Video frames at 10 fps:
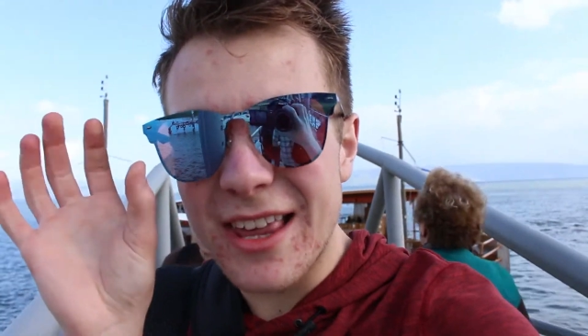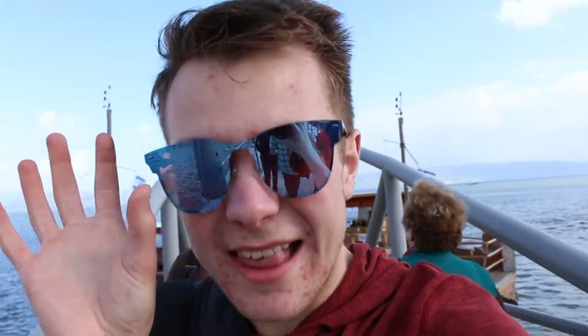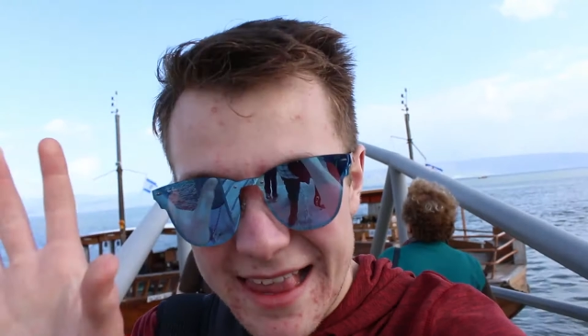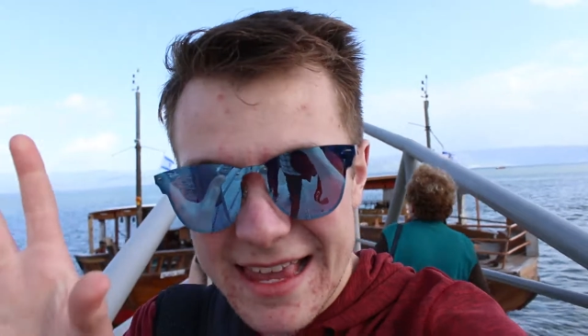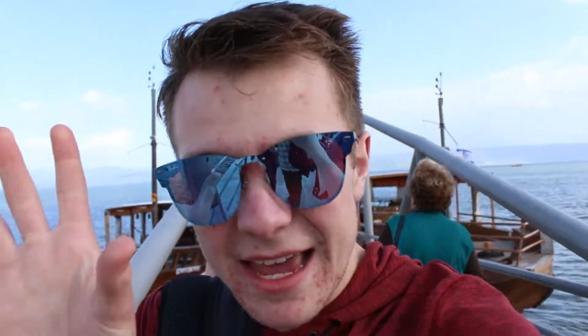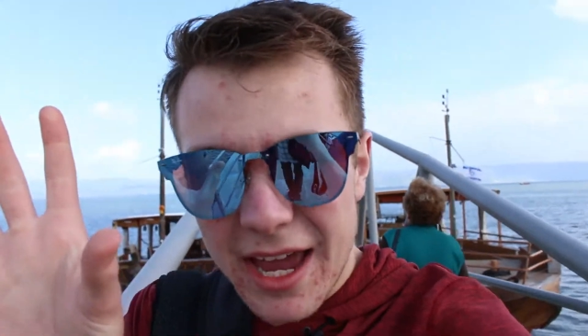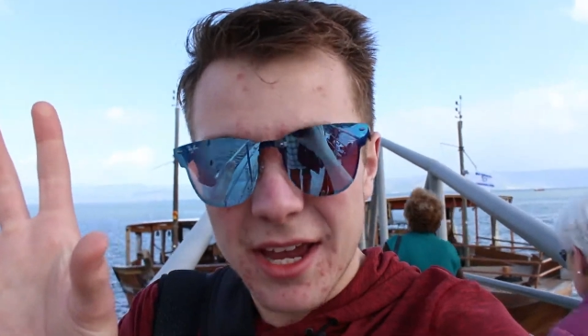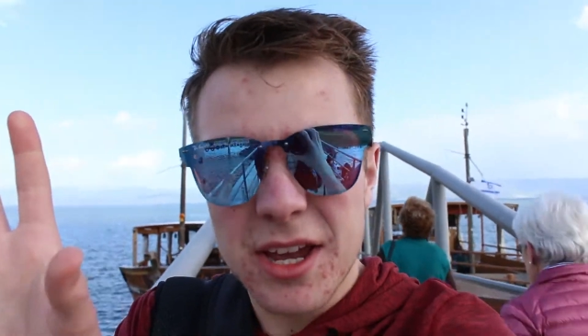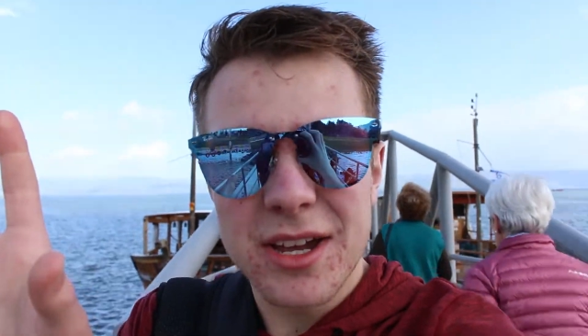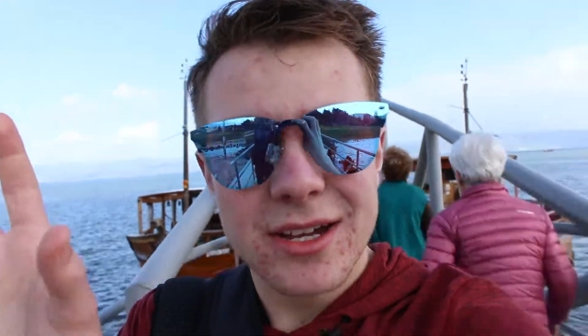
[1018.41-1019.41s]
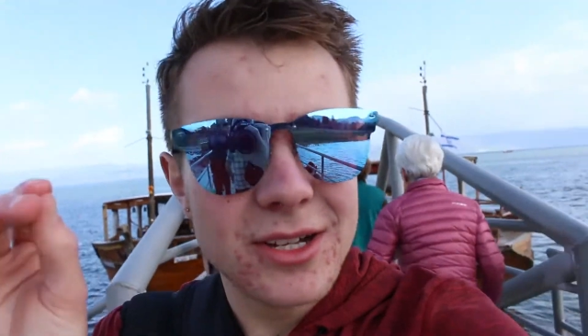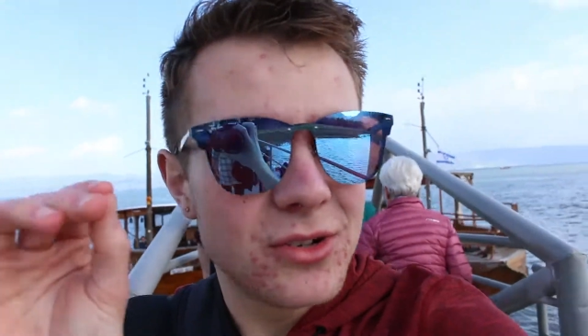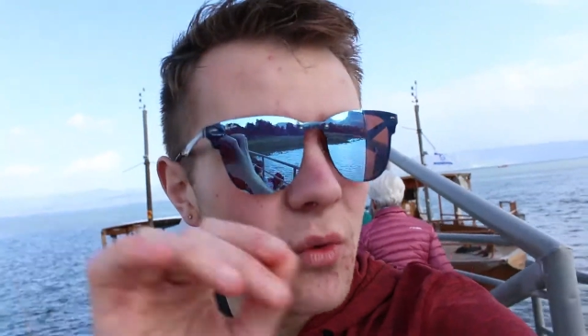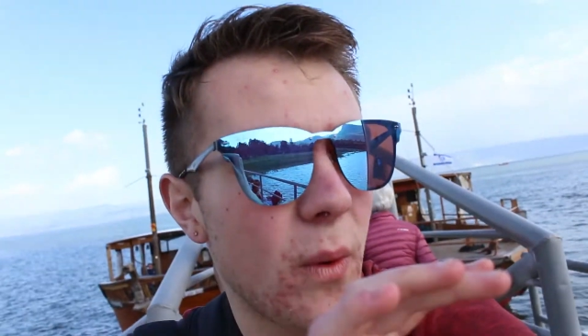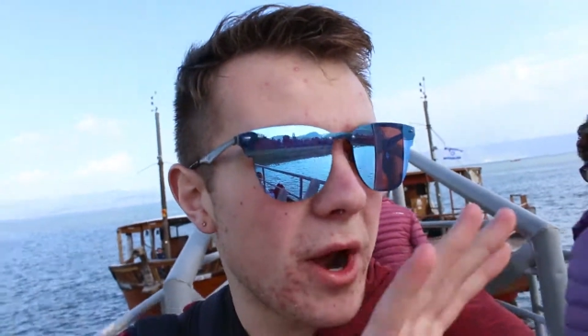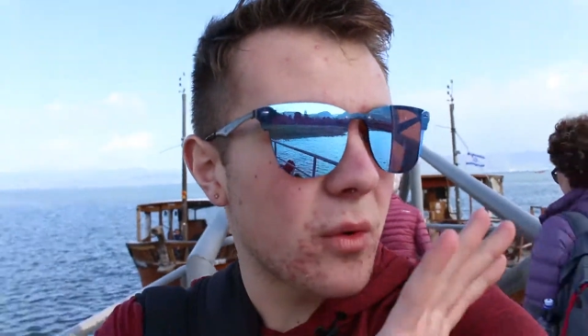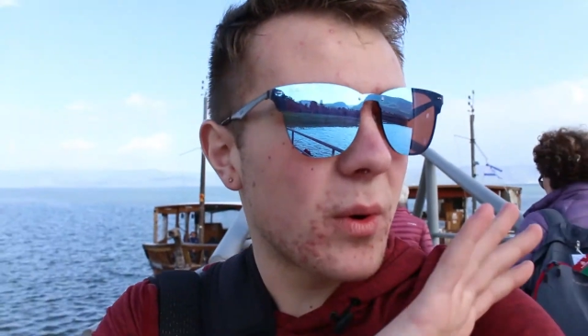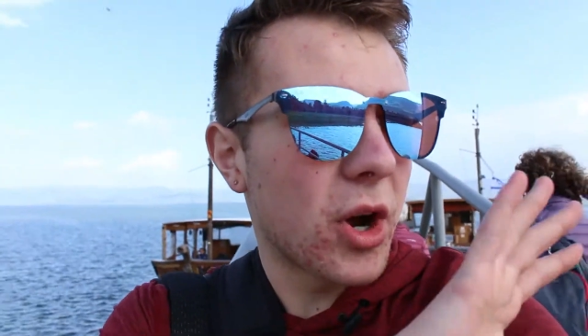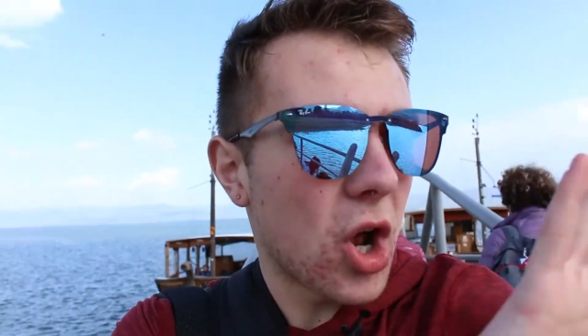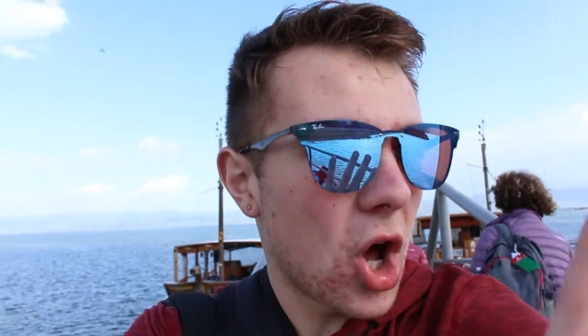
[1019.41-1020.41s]
seeing where
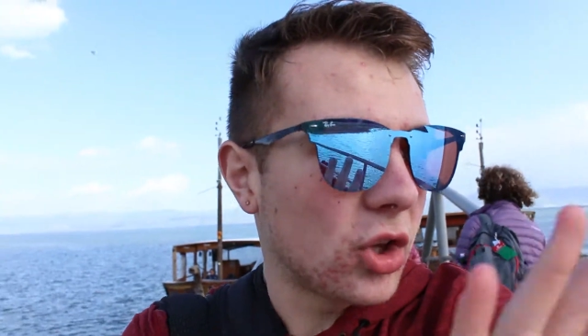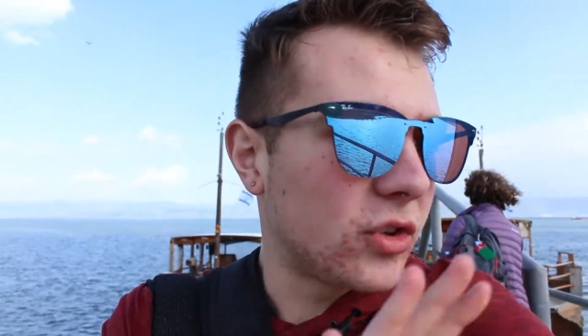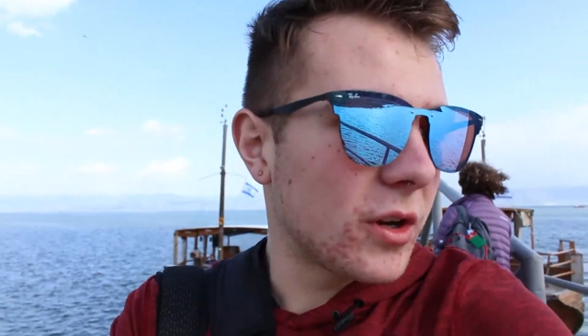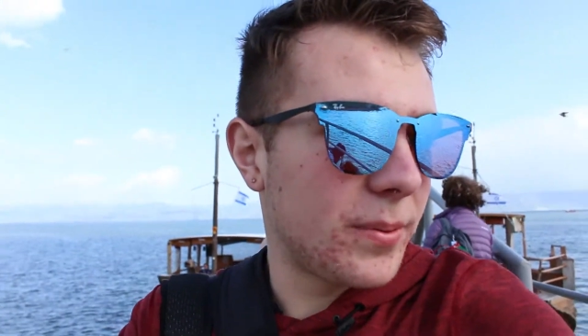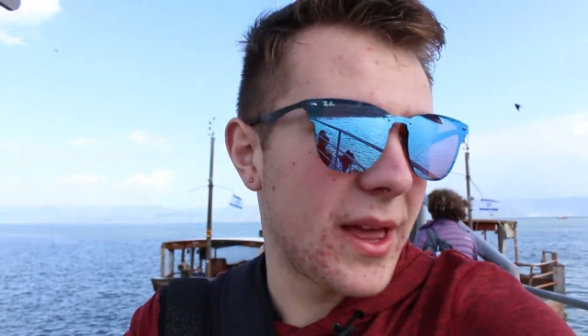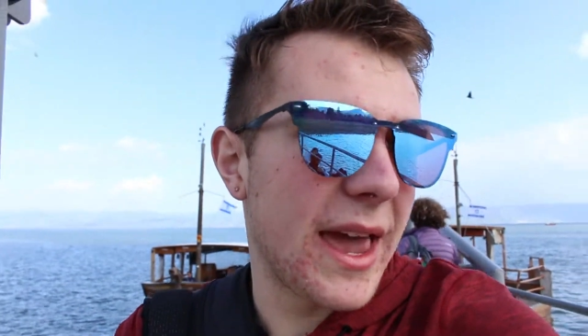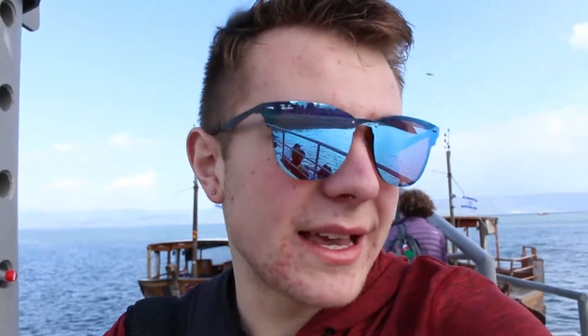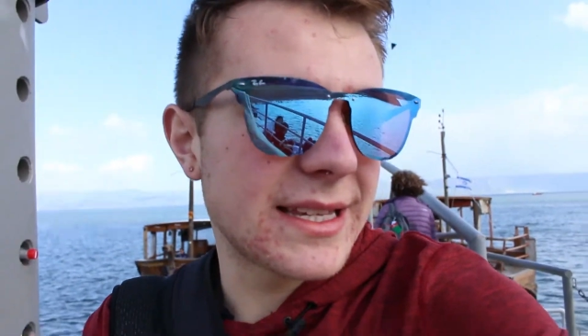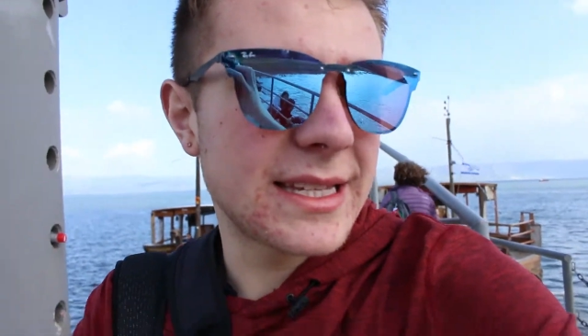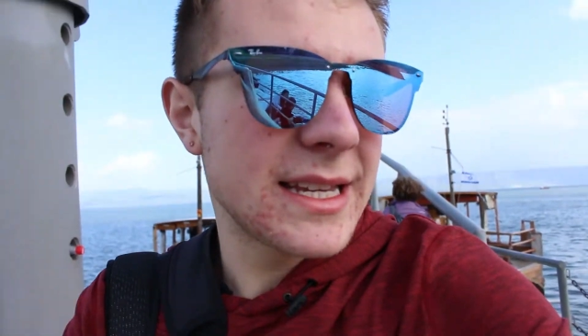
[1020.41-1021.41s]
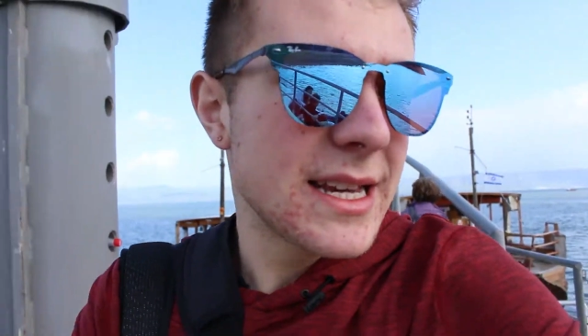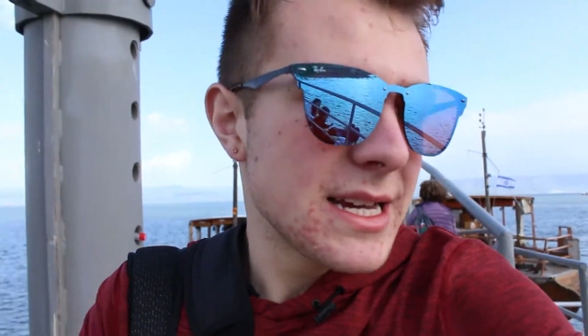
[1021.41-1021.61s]
it all took place.